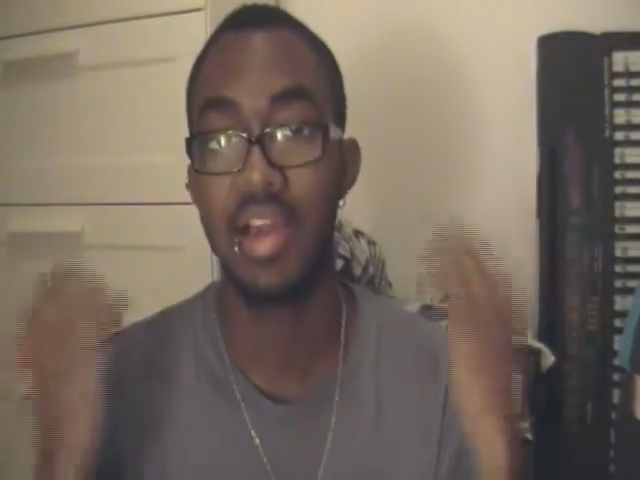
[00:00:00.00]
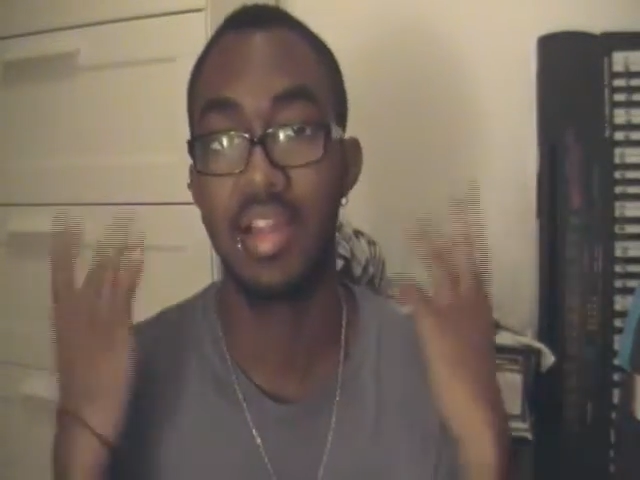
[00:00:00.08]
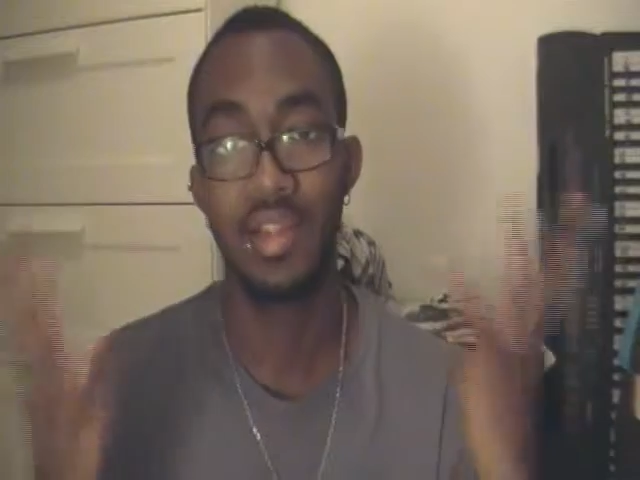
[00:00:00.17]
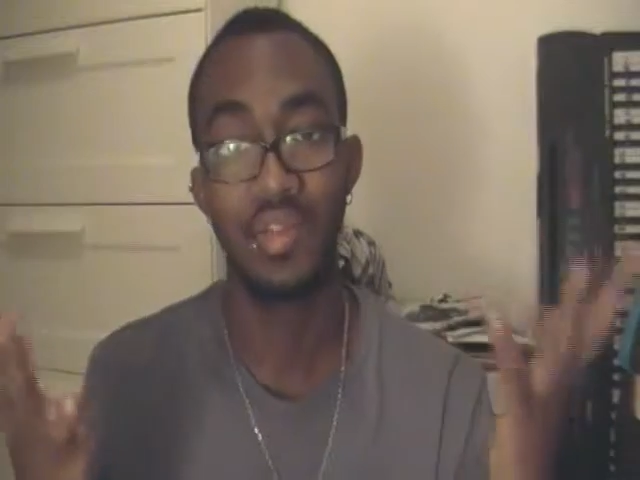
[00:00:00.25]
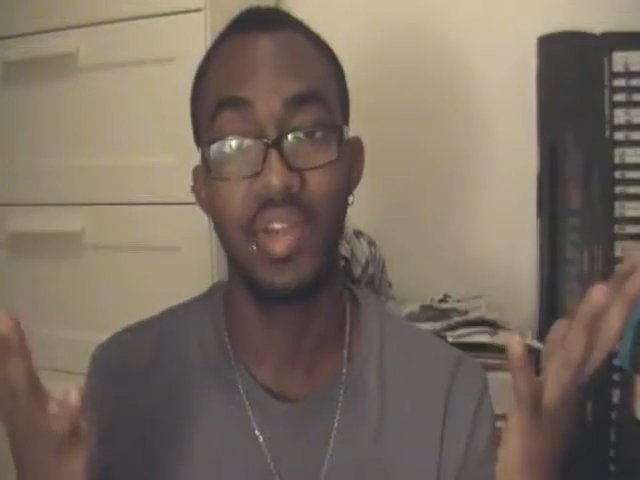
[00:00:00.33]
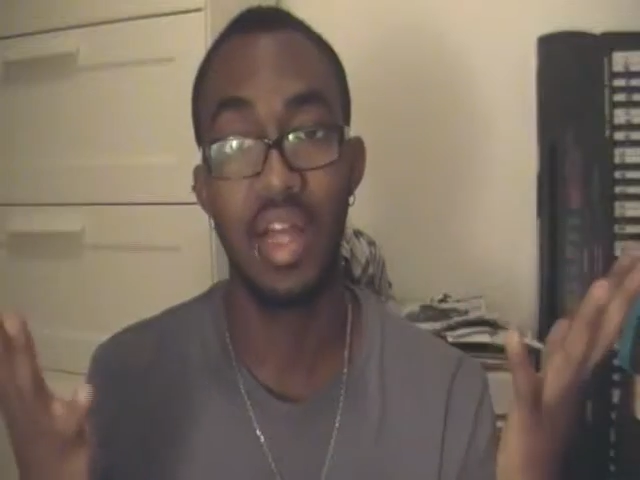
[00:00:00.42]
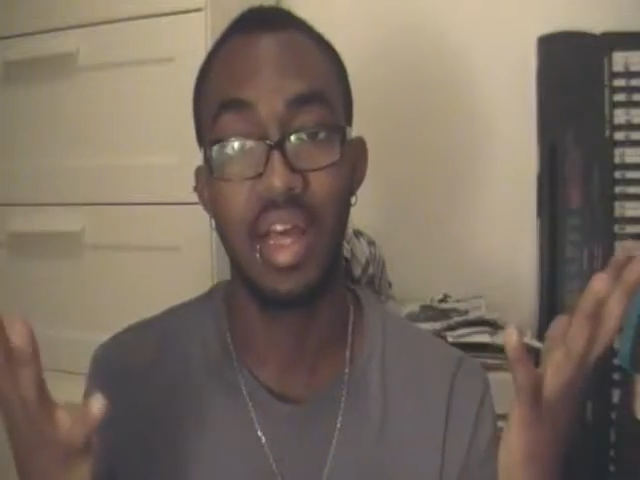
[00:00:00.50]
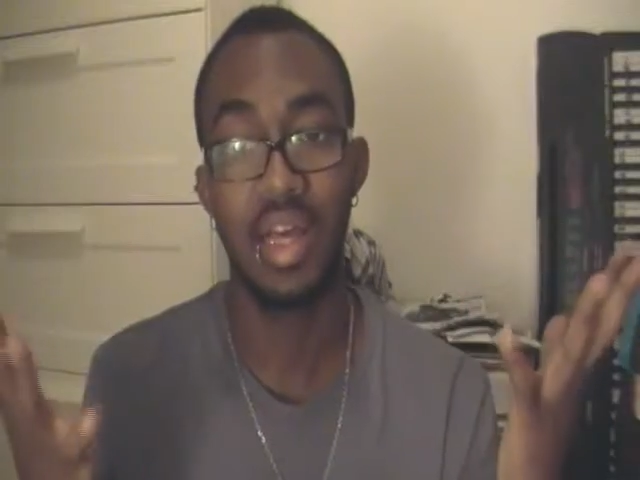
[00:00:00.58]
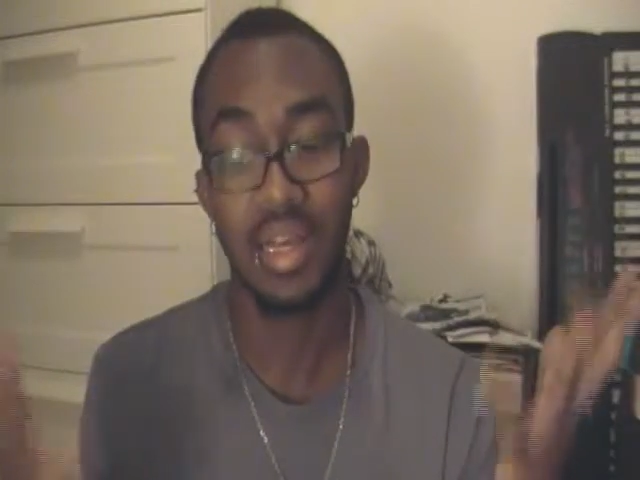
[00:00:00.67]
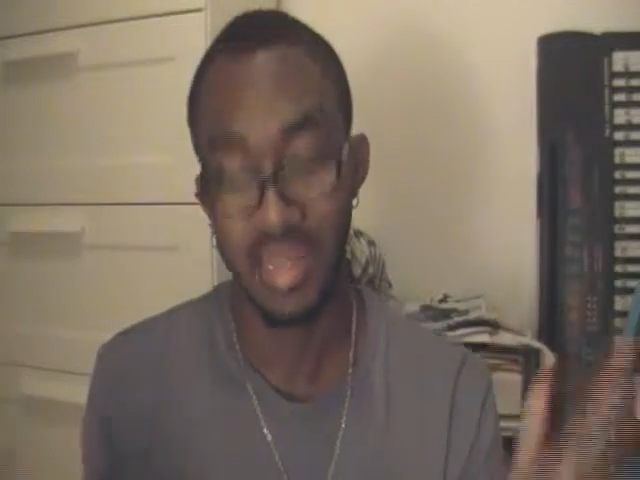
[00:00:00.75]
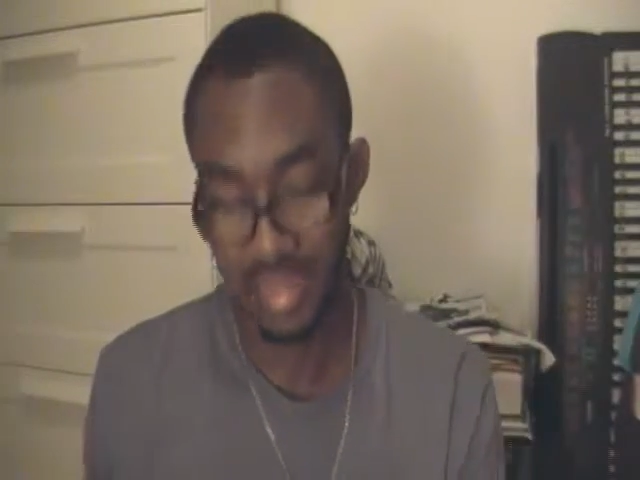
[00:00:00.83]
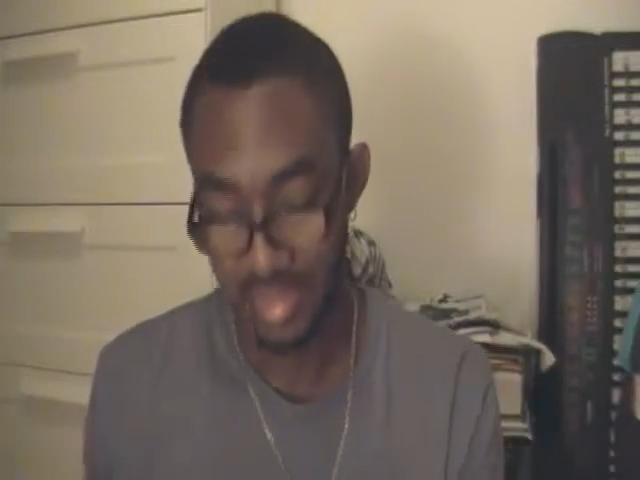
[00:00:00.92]
another
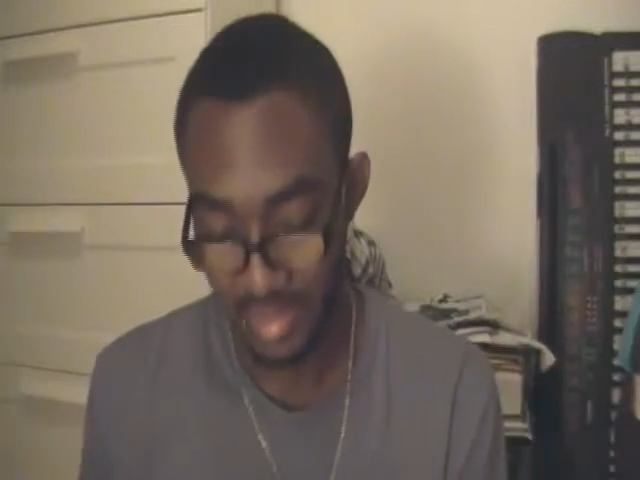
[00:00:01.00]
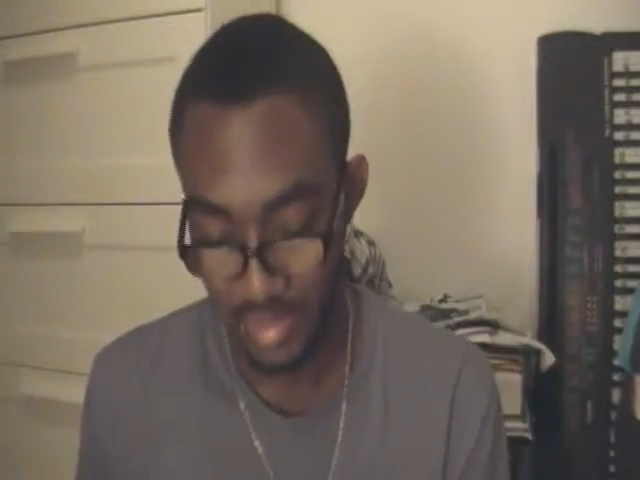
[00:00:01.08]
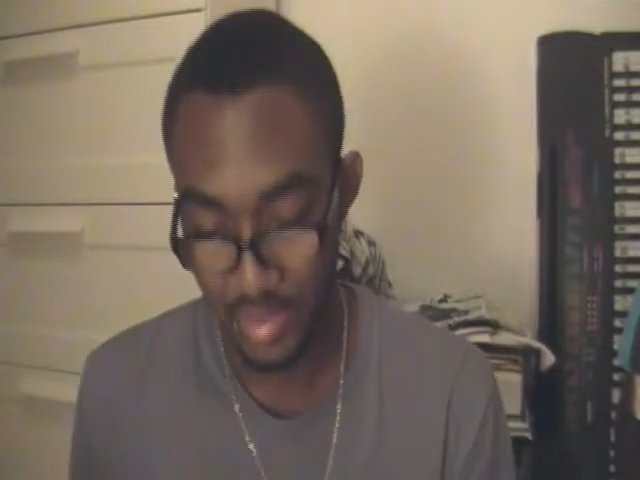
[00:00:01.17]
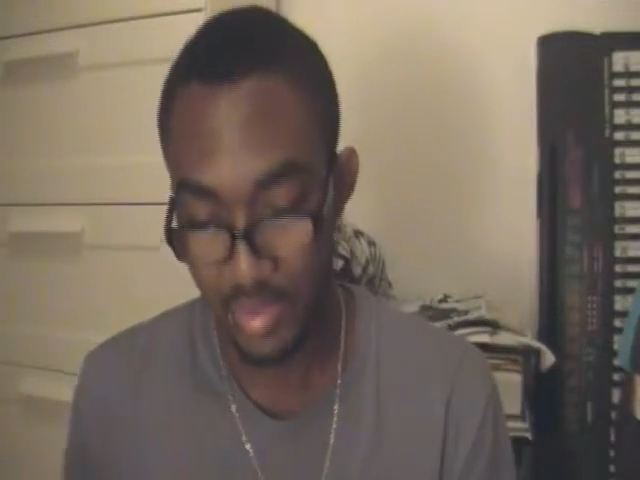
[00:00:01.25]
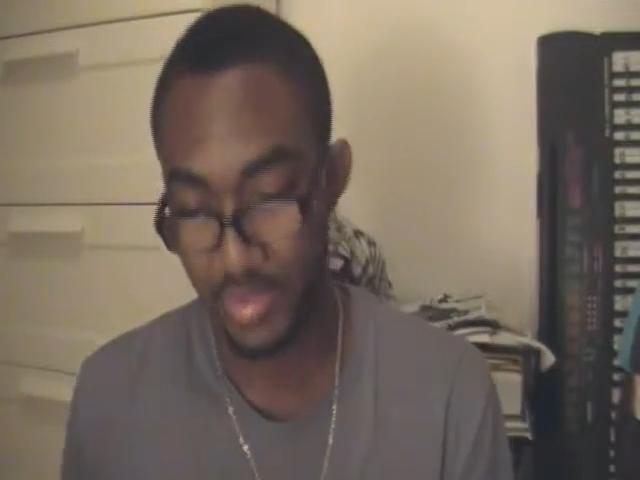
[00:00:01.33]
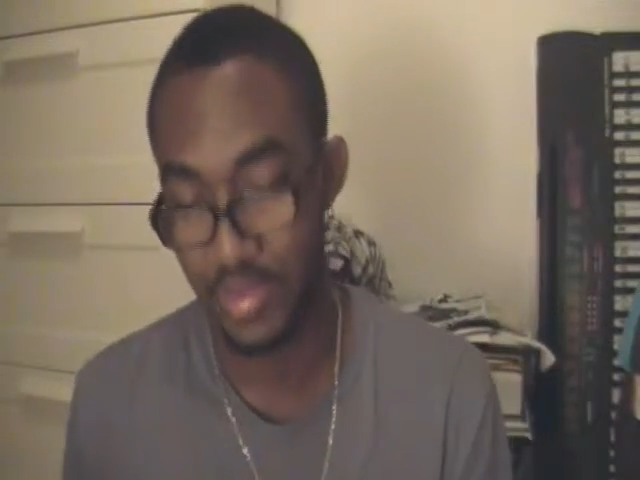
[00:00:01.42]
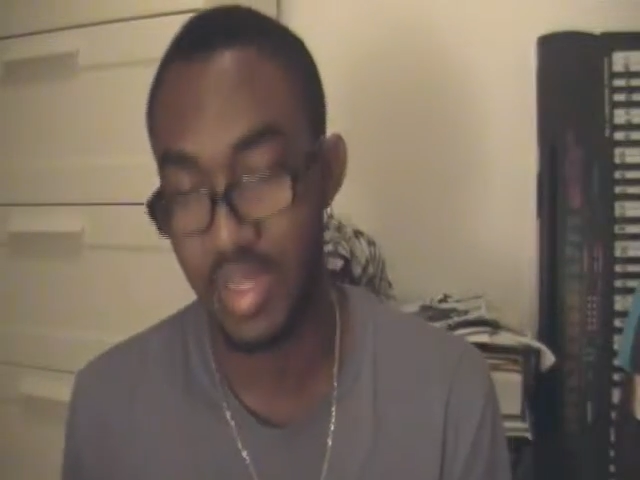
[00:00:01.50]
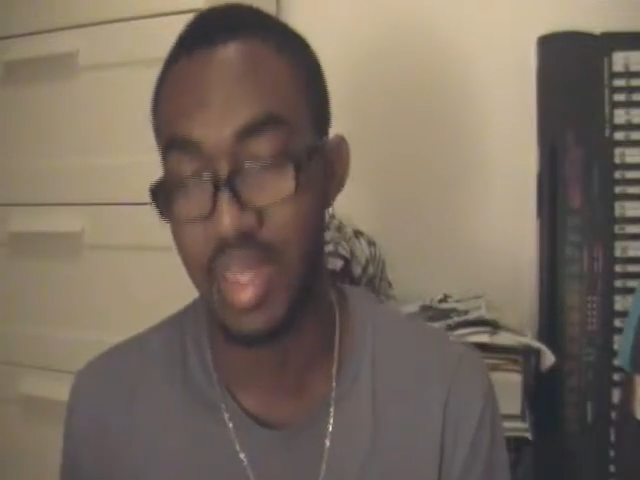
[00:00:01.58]
vlog.